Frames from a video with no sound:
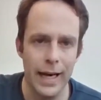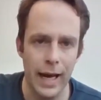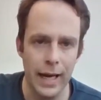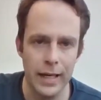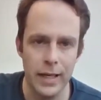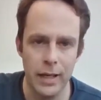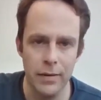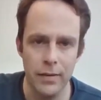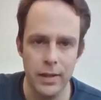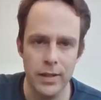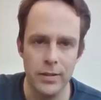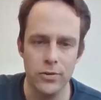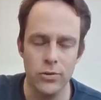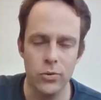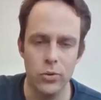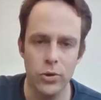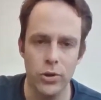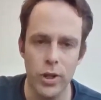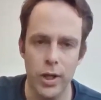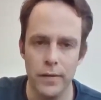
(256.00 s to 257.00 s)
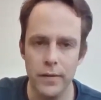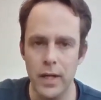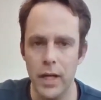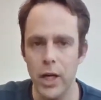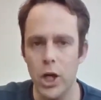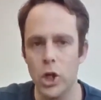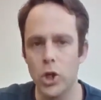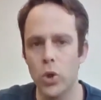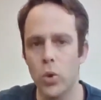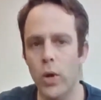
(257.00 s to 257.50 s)
Gleichgewichtszustand
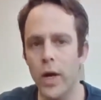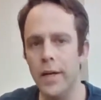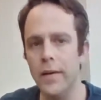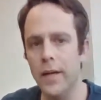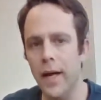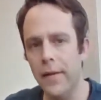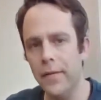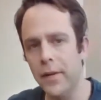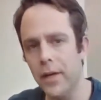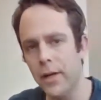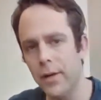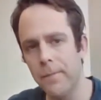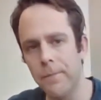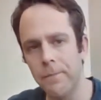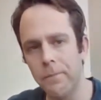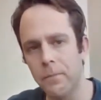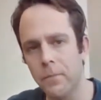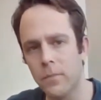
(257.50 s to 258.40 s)
to another,